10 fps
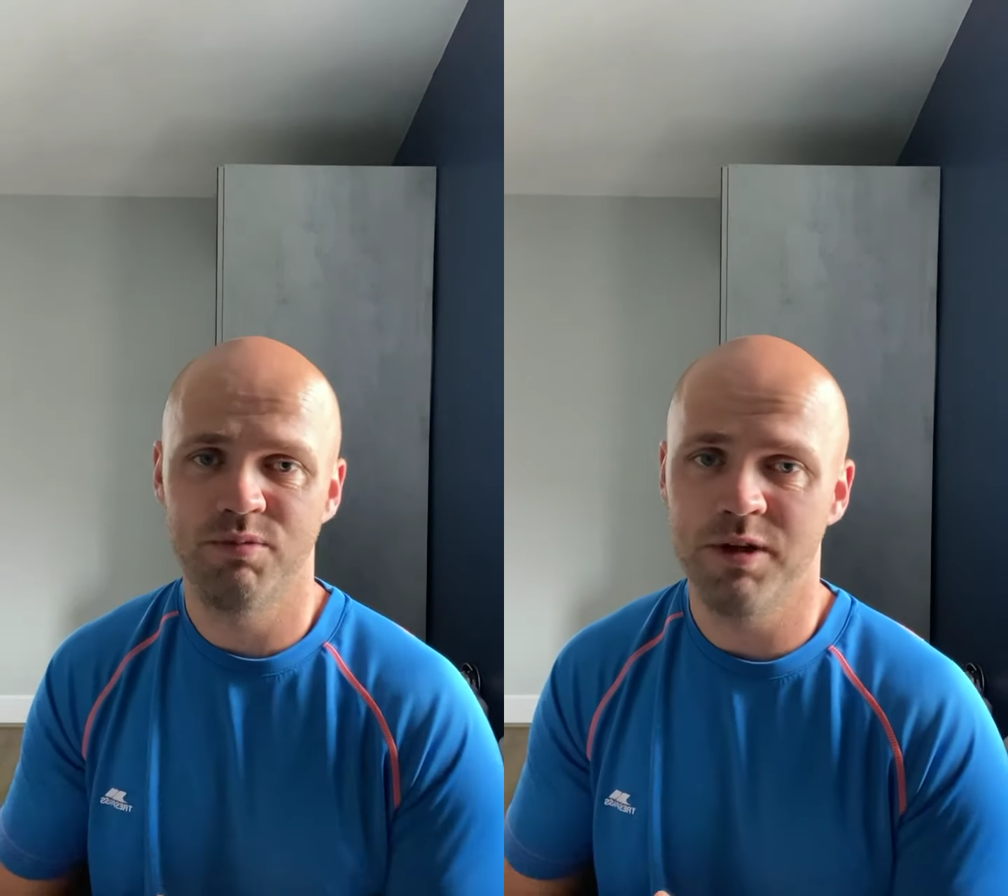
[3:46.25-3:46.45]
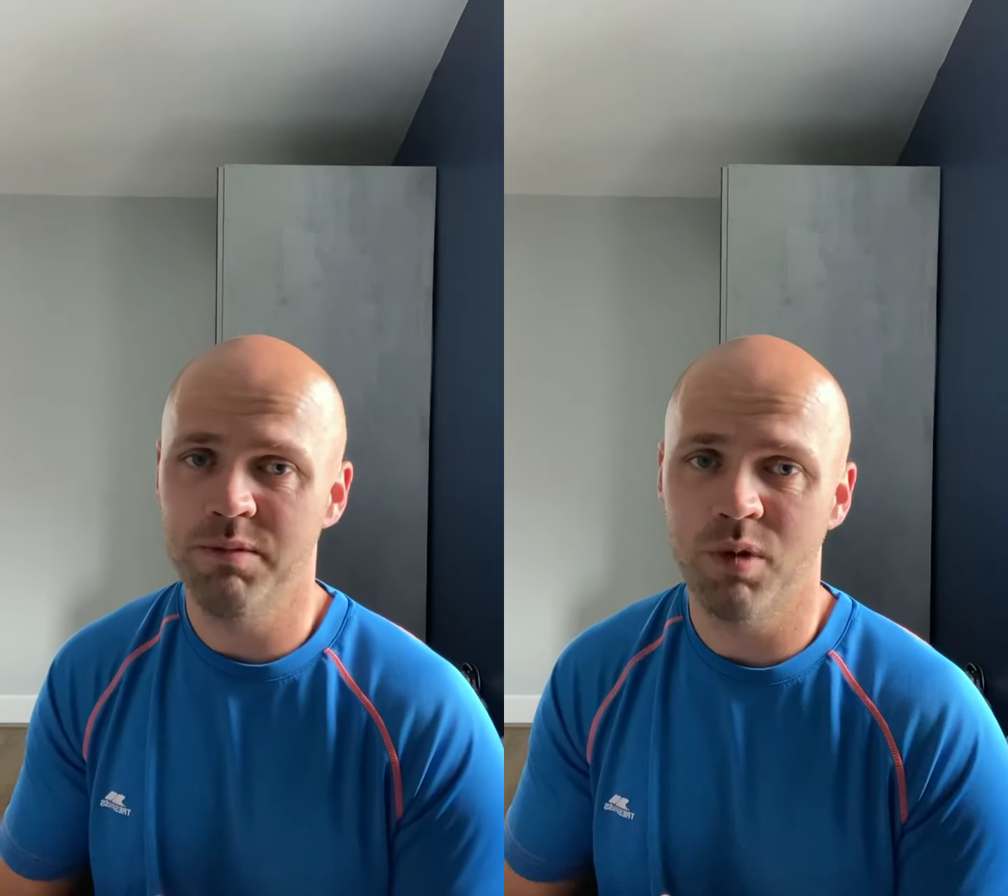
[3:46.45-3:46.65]

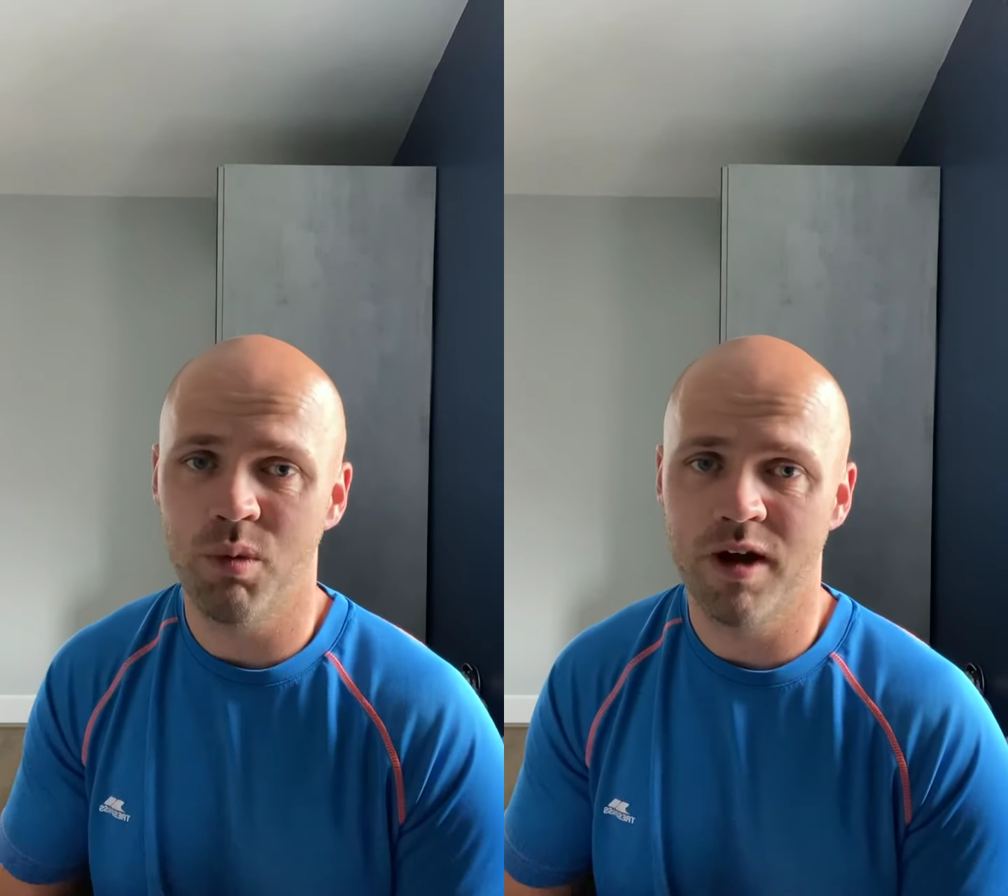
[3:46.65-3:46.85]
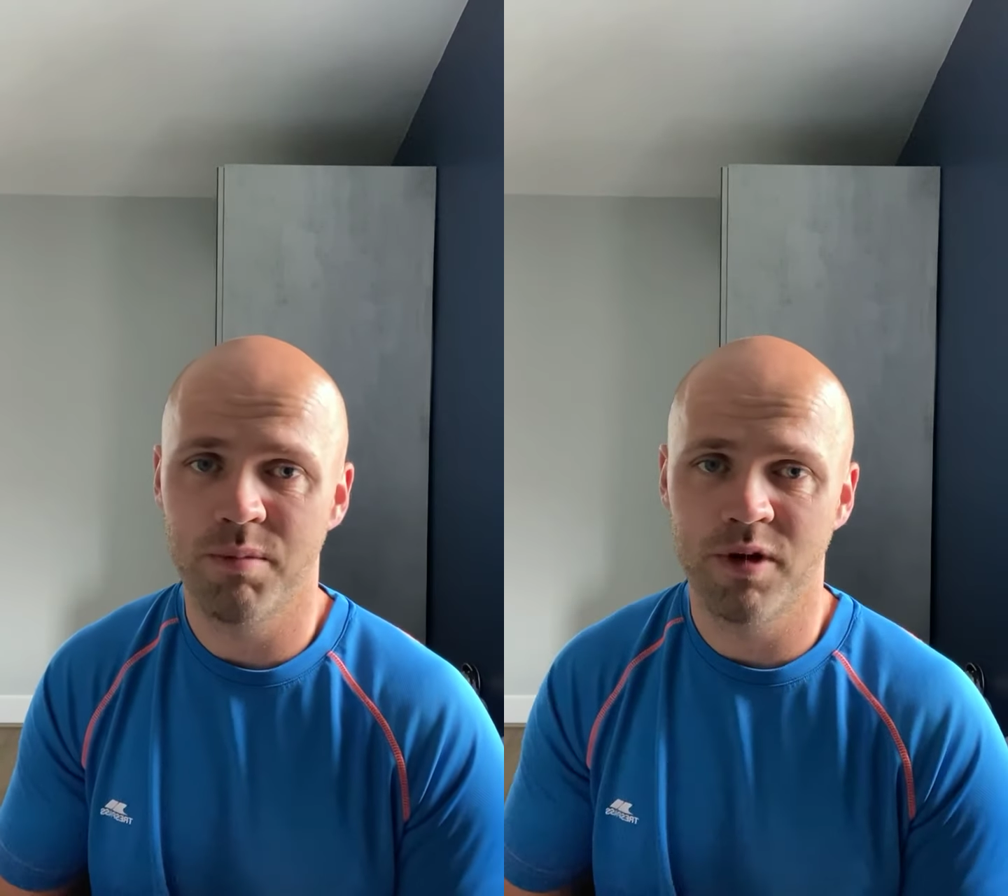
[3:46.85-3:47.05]
people
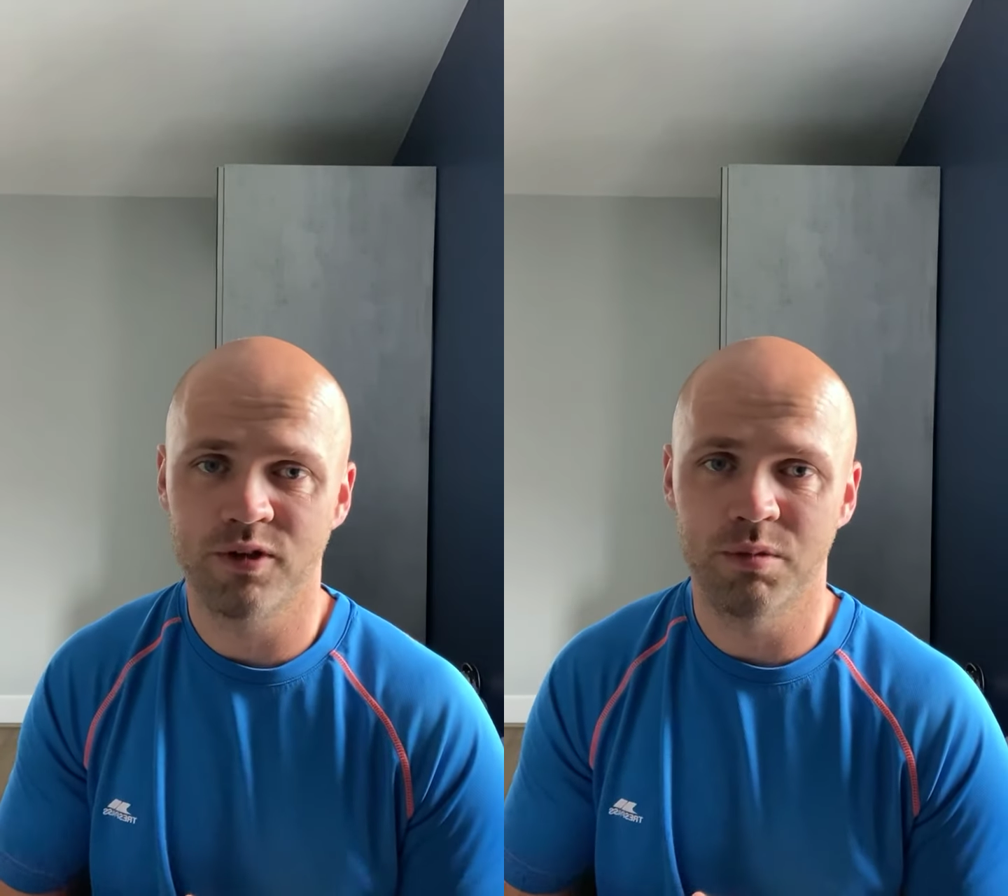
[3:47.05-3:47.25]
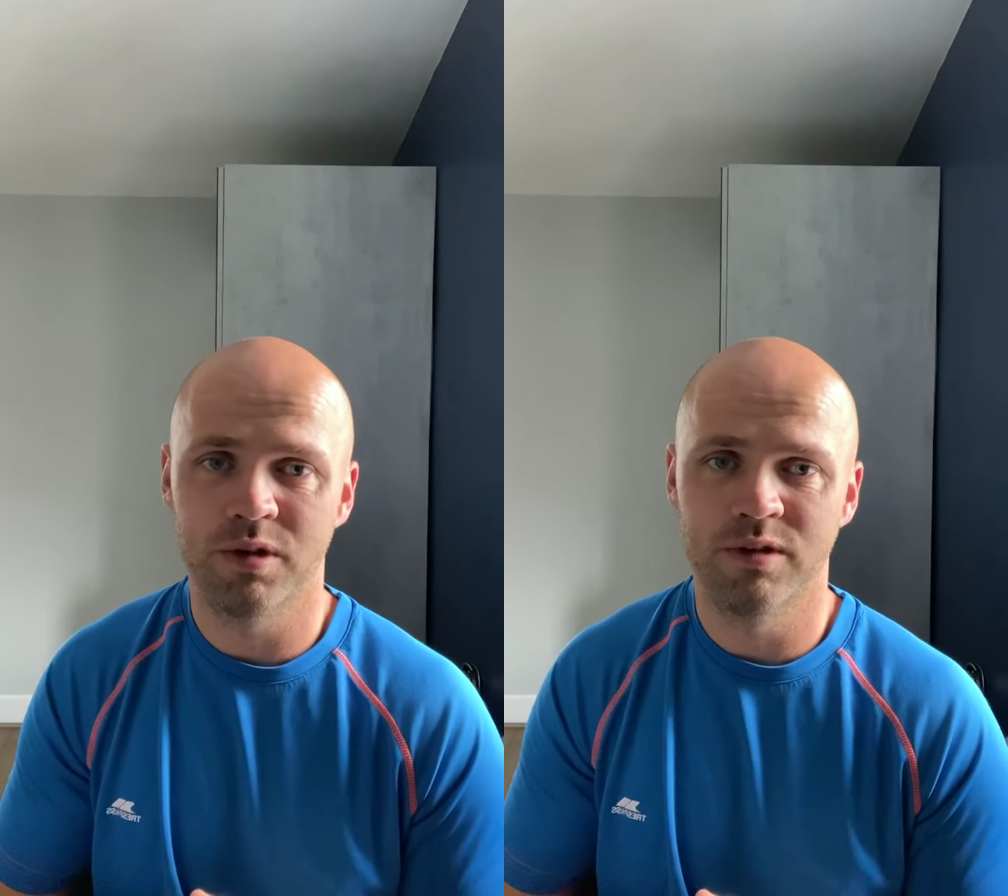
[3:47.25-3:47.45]
where
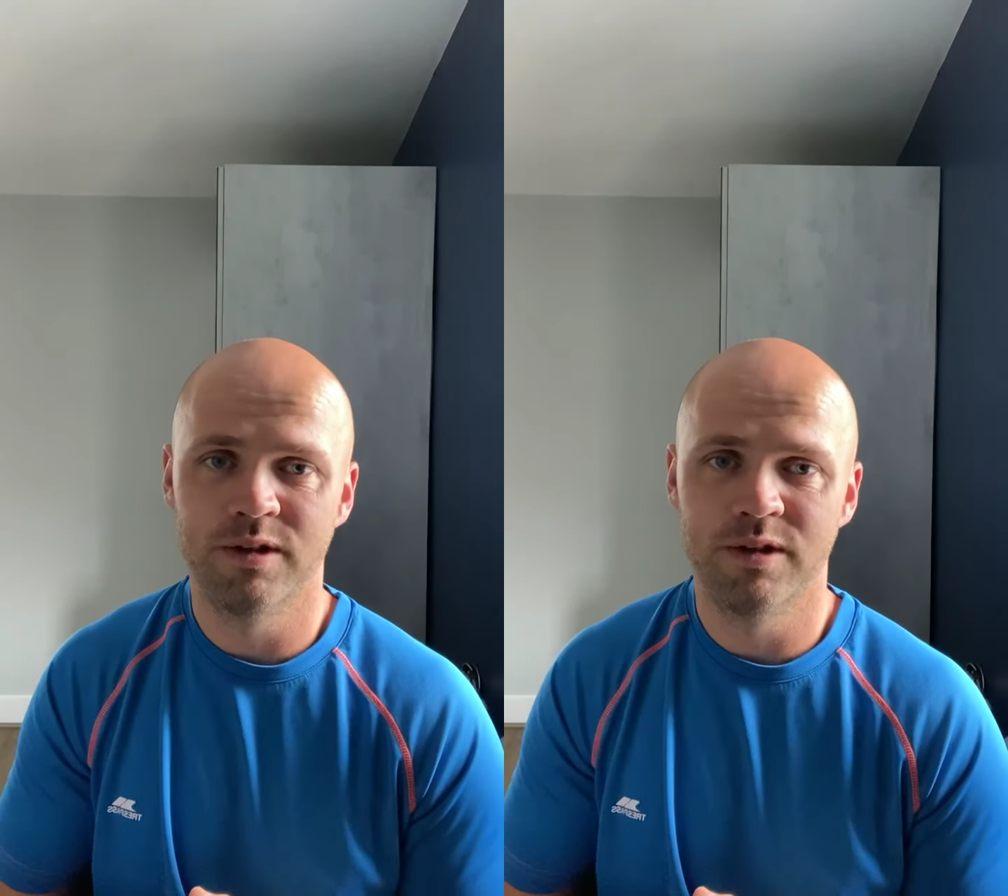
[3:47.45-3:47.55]
possible.